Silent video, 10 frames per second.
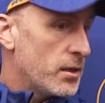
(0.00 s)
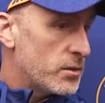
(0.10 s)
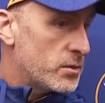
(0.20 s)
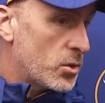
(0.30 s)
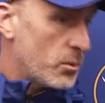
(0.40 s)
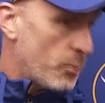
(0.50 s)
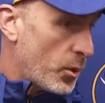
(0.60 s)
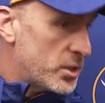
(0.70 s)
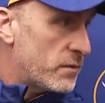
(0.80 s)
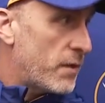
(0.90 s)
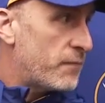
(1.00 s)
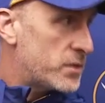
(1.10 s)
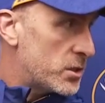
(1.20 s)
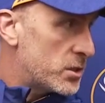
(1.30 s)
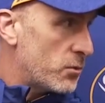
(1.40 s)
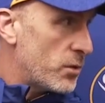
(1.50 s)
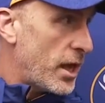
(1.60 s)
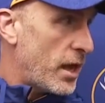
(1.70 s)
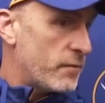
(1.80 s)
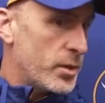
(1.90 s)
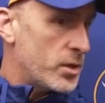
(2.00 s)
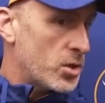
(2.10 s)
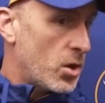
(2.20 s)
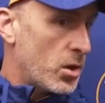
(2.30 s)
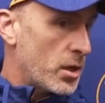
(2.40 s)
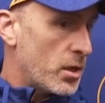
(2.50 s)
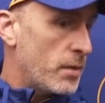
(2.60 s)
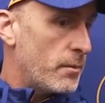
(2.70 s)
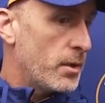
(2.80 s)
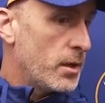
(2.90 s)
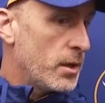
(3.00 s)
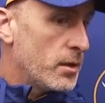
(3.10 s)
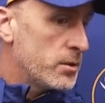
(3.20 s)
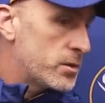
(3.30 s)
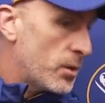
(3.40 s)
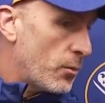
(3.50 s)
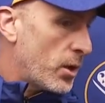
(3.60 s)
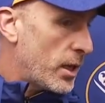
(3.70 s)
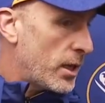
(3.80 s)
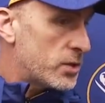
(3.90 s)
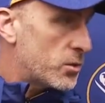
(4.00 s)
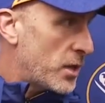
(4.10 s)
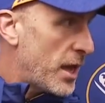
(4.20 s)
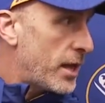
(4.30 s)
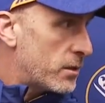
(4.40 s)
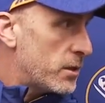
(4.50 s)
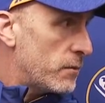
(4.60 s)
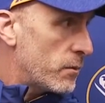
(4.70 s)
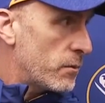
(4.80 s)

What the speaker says: certain points of emphasis that we have, but it's all going to come somewhat, I guess, organically.